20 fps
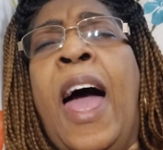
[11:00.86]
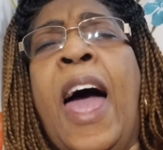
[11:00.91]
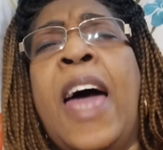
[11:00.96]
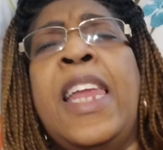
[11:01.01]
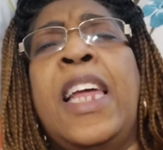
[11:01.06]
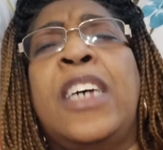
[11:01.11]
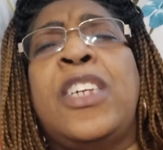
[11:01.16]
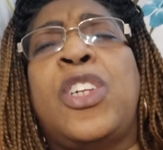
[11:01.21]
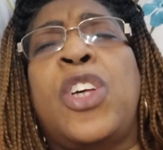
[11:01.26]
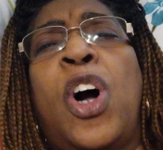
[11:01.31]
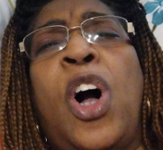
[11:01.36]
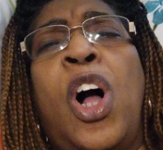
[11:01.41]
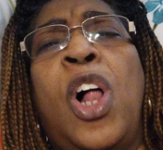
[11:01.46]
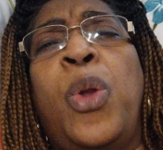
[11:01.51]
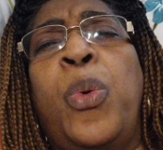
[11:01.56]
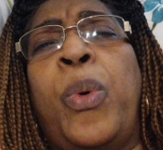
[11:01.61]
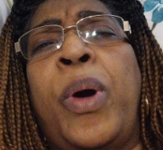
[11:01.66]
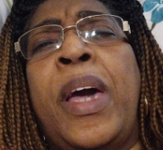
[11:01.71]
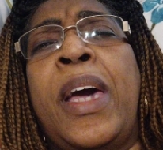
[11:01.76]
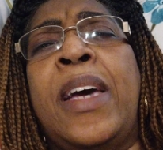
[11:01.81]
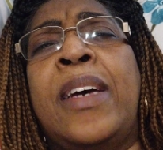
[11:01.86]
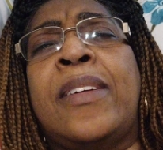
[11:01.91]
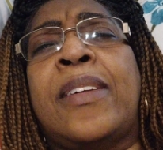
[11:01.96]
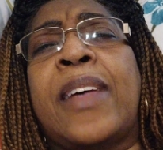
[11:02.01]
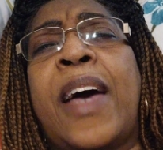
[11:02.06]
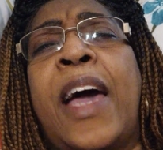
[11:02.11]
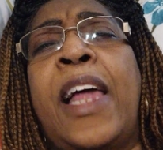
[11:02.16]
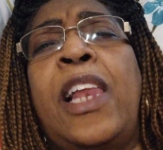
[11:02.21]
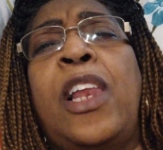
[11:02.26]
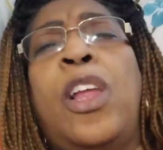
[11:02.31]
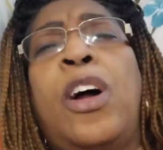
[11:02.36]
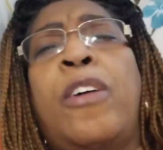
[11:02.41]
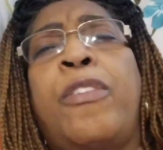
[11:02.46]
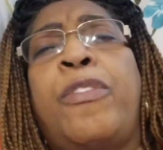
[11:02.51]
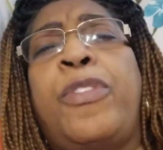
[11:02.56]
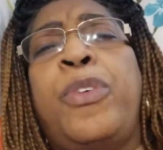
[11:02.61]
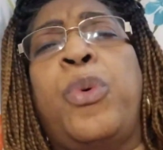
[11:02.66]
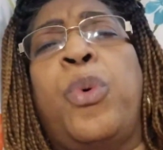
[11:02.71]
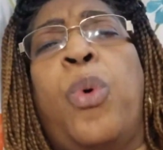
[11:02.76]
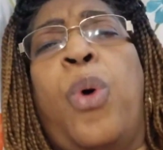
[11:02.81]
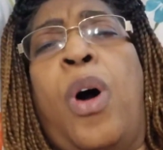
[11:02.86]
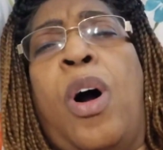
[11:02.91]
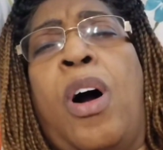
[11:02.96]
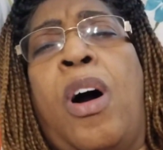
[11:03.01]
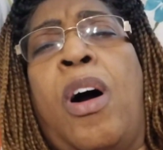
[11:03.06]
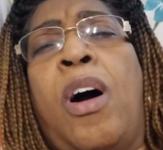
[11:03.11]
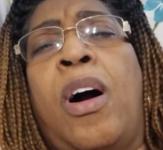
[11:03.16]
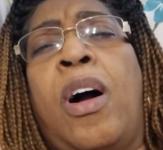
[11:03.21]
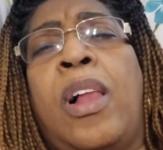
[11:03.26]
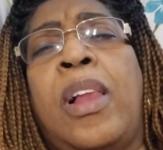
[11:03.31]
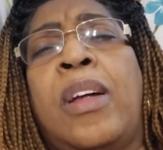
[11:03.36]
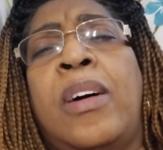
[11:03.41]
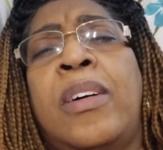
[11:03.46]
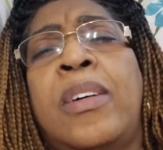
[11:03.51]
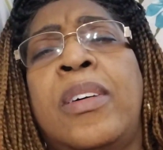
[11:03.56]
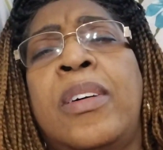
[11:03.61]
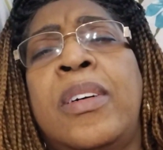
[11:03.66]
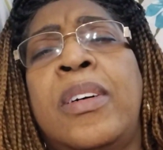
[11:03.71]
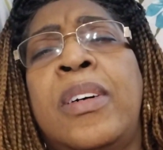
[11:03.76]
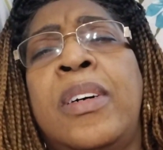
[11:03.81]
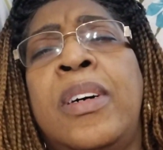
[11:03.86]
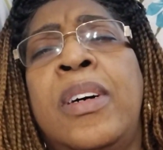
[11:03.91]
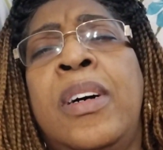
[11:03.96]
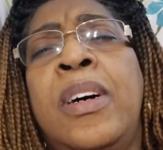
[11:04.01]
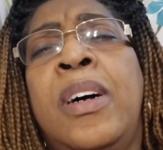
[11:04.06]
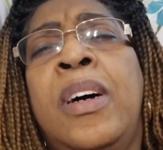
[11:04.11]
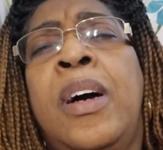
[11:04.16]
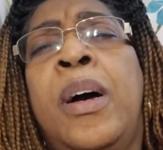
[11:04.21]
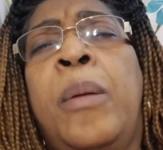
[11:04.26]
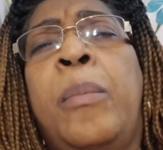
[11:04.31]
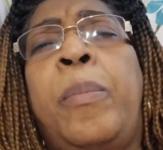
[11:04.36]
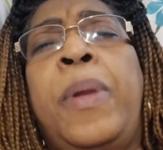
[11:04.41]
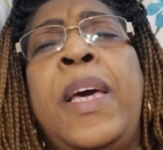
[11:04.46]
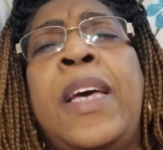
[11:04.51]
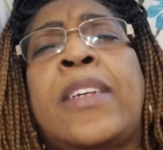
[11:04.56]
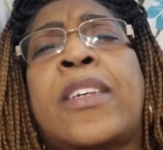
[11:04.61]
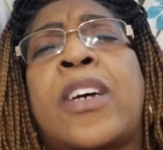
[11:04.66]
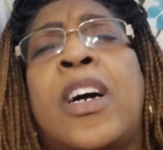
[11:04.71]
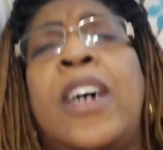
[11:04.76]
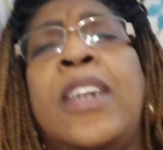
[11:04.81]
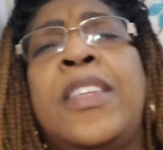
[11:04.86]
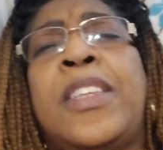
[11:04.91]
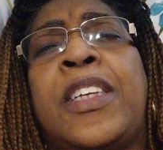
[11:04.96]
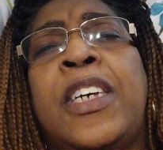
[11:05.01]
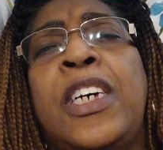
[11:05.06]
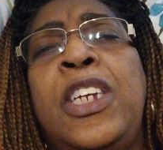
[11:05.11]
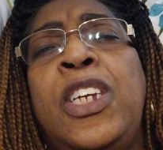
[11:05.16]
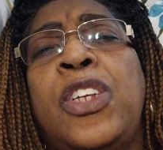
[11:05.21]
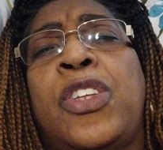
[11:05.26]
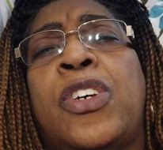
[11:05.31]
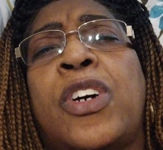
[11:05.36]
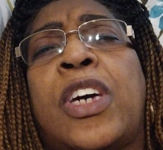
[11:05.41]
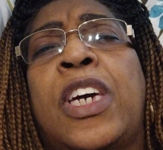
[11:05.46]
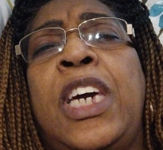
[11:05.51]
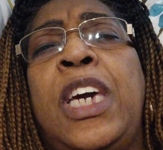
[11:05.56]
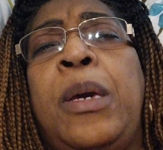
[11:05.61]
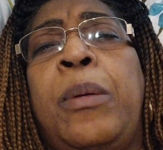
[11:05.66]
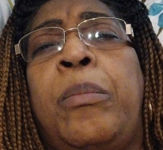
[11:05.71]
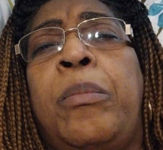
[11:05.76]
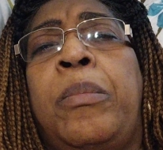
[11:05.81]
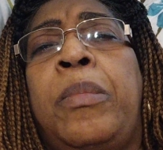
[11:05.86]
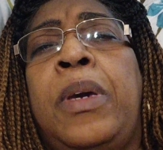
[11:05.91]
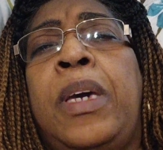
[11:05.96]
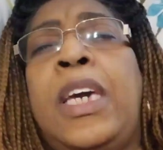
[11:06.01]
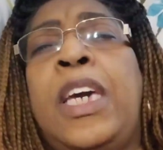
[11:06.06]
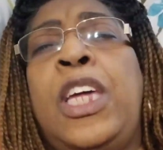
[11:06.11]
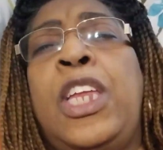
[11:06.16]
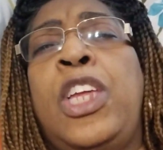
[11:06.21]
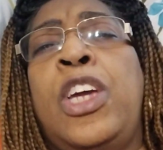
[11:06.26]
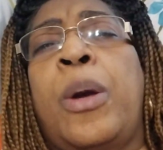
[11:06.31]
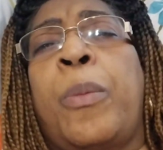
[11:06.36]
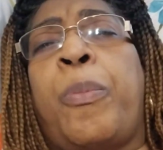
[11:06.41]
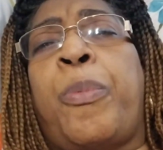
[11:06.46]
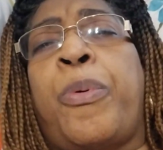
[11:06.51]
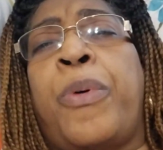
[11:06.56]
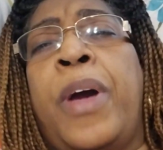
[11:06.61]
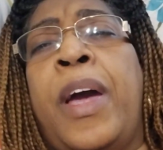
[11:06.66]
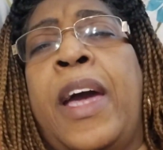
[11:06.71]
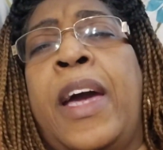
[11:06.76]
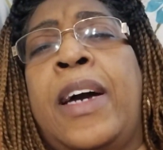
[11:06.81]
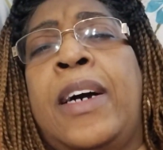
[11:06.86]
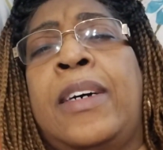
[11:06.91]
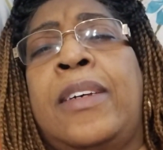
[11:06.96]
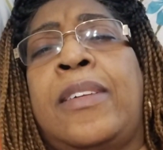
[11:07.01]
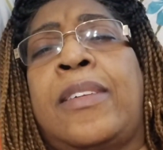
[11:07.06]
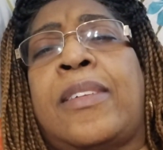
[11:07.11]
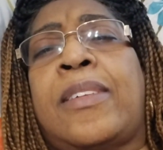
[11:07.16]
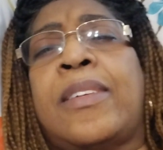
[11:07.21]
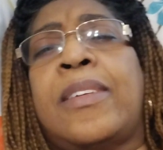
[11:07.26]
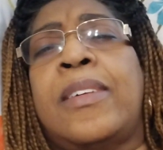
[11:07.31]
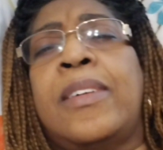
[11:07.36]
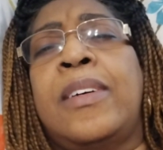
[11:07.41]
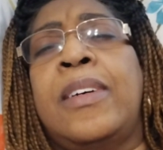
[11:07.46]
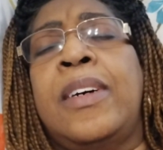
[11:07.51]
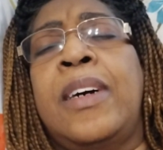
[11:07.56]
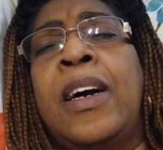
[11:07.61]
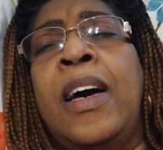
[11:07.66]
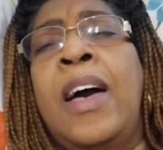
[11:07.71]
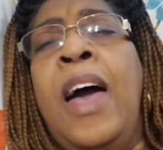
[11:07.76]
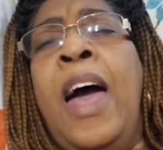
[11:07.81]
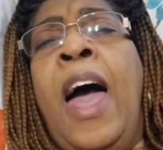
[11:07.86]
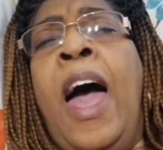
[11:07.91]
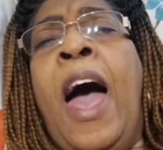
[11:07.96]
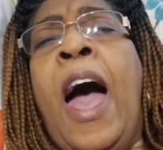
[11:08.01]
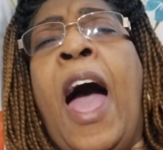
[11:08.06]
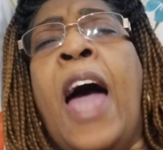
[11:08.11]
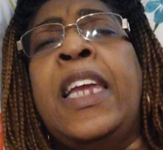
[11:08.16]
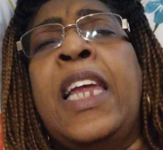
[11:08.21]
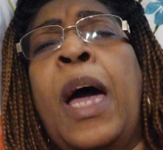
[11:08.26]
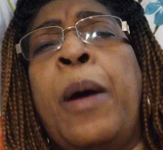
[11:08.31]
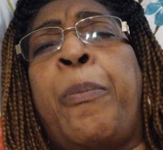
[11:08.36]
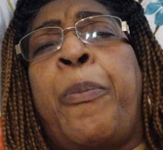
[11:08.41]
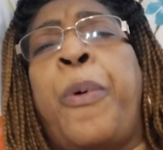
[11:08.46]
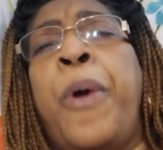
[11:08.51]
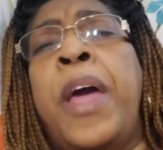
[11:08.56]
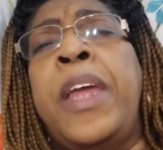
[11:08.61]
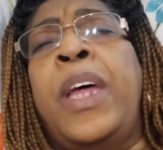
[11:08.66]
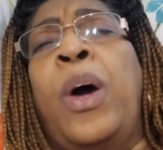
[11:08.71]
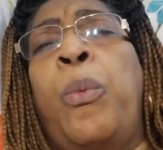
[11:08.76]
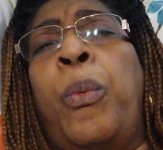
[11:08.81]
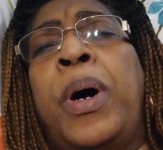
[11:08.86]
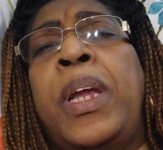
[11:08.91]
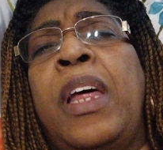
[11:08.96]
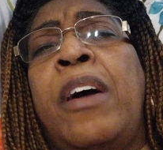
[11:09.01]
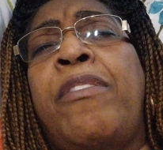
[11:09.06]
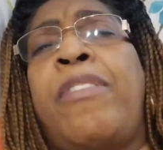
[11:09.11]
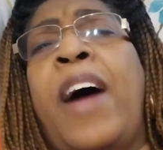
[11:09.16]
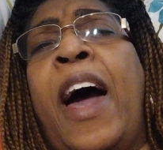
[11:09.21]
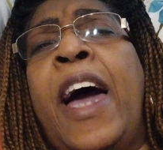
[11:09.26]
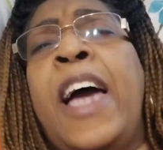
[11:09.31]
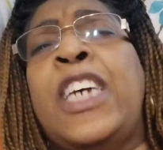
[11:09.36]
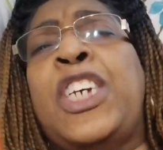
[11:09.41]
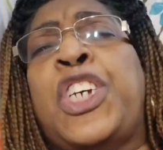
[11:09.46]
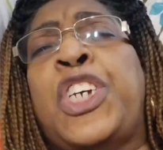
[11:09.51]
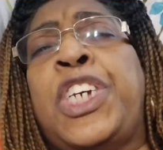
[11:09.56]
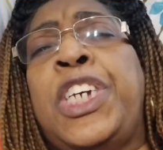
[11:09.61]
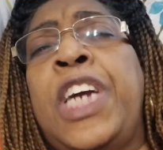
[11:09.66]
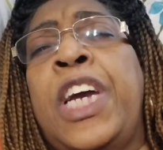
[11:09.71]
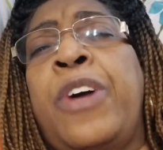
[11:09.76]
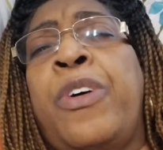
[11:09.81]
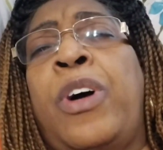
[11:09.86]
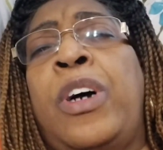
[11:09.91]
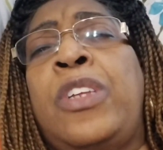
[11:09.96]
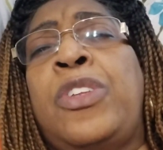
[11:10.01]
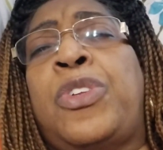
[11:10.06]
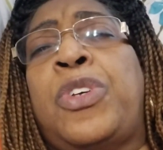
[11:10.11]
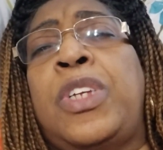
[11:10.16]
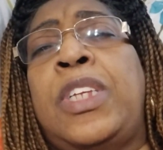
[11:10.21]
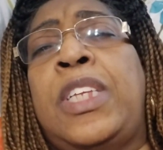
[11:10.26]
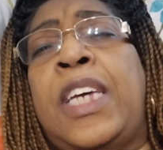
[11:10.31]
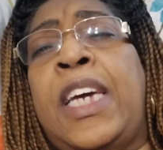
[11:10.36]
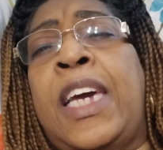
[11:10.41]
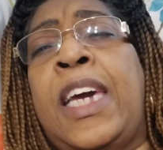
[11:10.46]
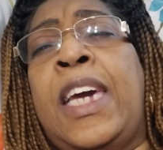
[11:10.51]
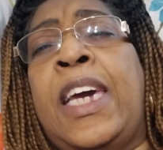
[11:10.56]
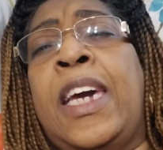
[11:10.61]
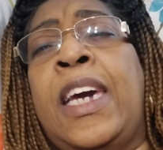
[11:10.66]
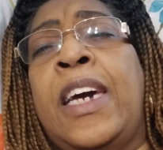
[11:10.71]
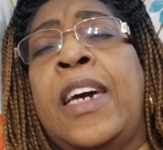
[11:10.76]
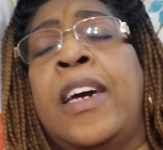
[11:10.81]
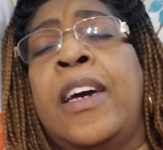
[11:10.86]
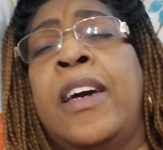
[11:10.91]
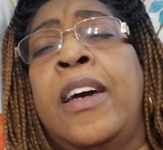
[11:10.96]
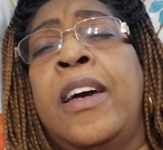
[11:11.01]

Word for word: And as always, I love you all. Please continue to keep me in your prayers. And I pray that whatever I share on today,